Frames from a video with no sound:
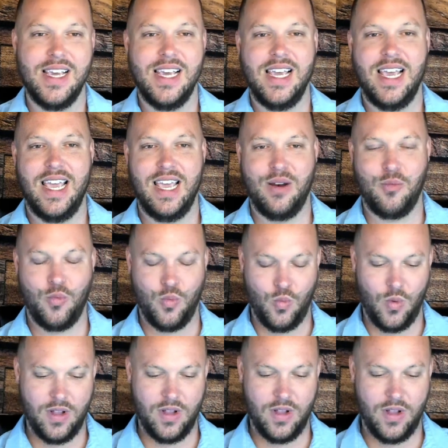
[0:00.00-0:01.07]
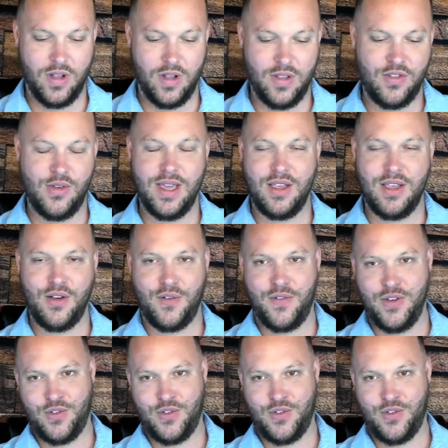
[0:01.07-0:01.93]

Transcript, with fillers: and once you get your fish filleted,